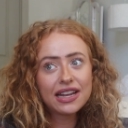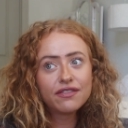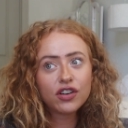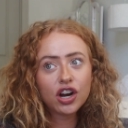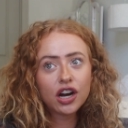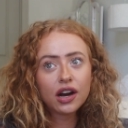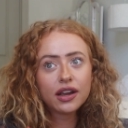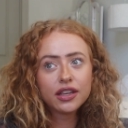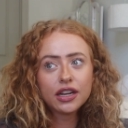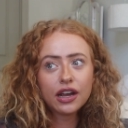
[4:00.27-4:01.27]
Denver,
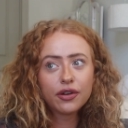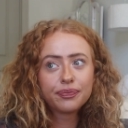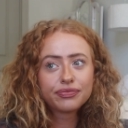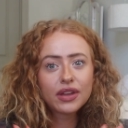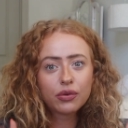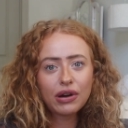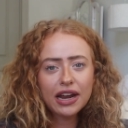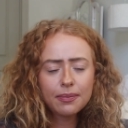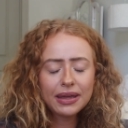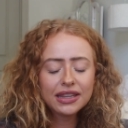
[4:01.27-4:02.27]

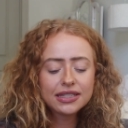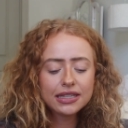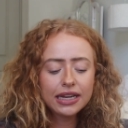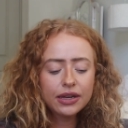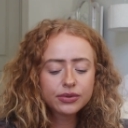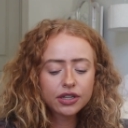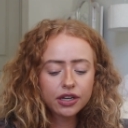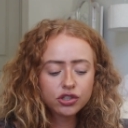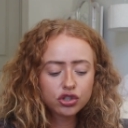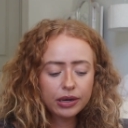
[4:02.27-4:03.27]
recommend the city. It was a
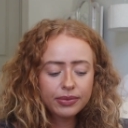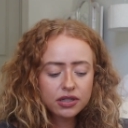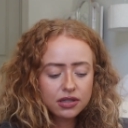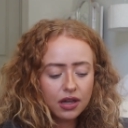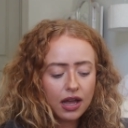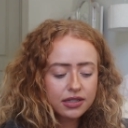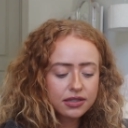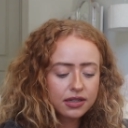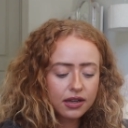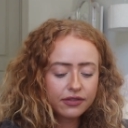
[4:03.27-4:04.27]
good trip. There's
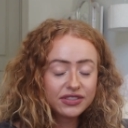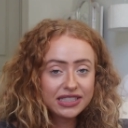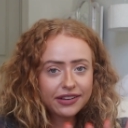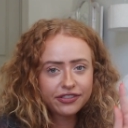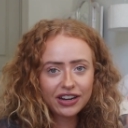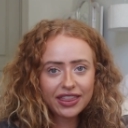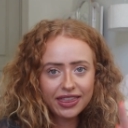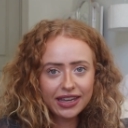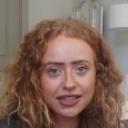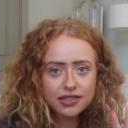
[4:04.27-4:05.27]
lots of different
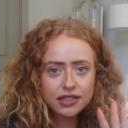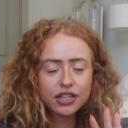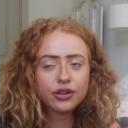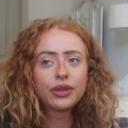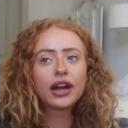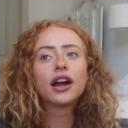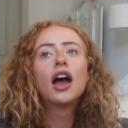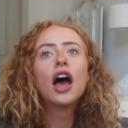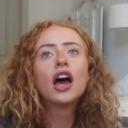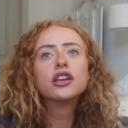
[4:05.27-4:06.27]
things to do there.
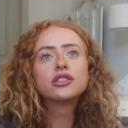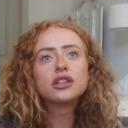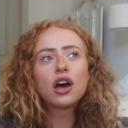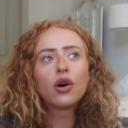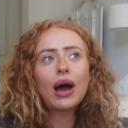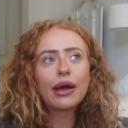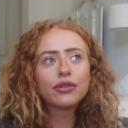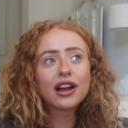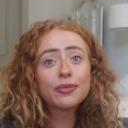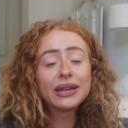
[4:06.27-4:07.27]
So I would
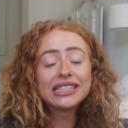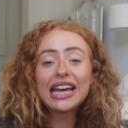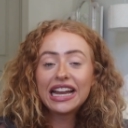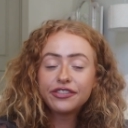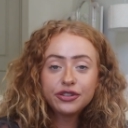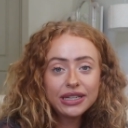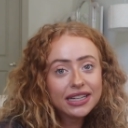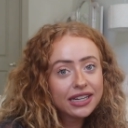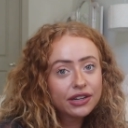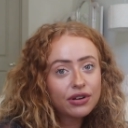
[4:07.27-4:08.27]
recommend it. And if you need
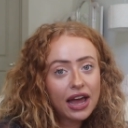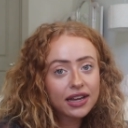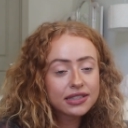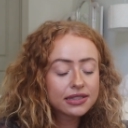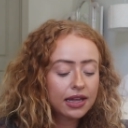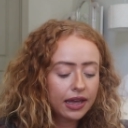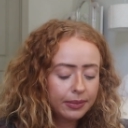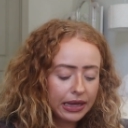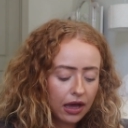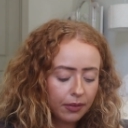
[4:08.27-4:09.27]
any recs, hit
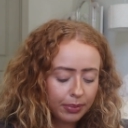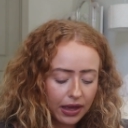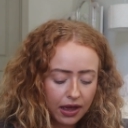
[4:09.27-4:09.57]
me up.